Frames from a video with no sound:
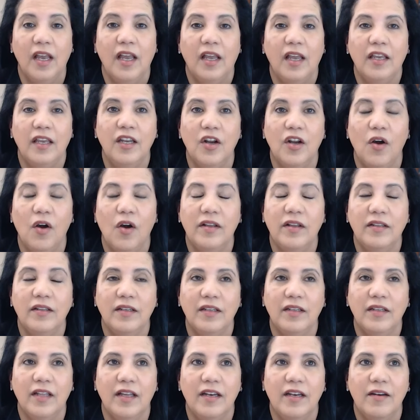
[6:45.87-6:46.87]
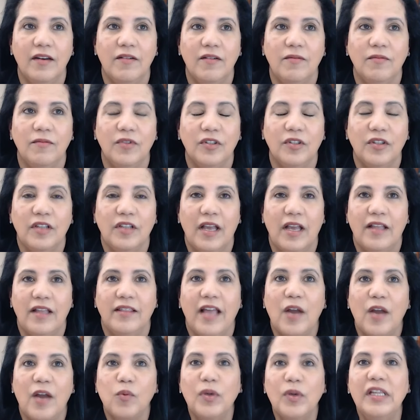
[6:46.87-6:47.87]
you know and and and
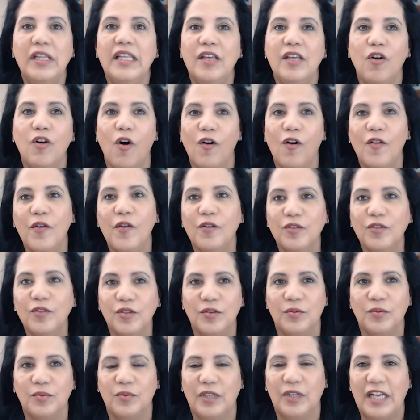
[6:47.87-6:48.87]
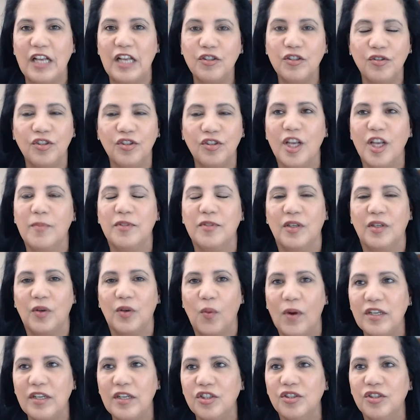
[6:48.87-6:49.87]
that really all those relationships and
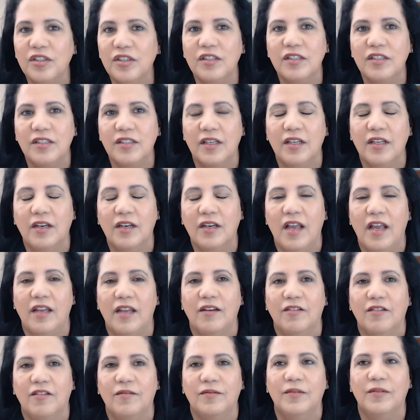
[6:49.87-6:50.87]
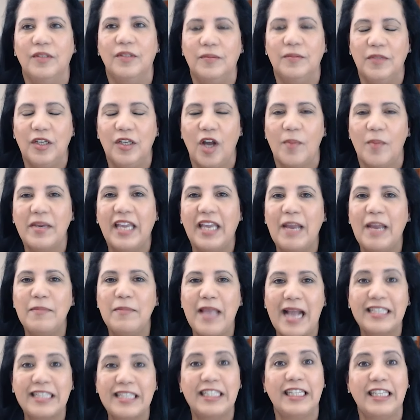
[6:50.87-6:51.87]
questions and and you know i became
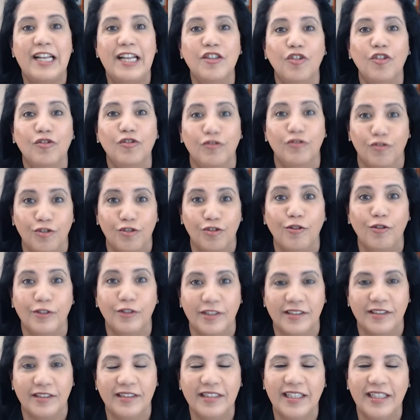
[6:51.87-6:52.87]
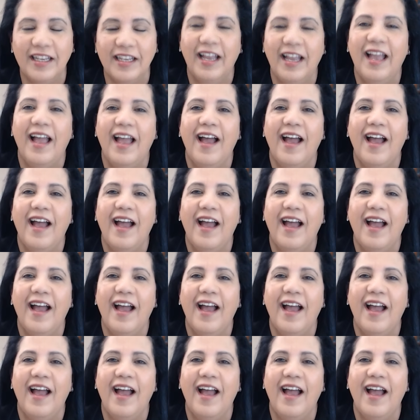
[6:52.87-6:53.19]
the accidental consultant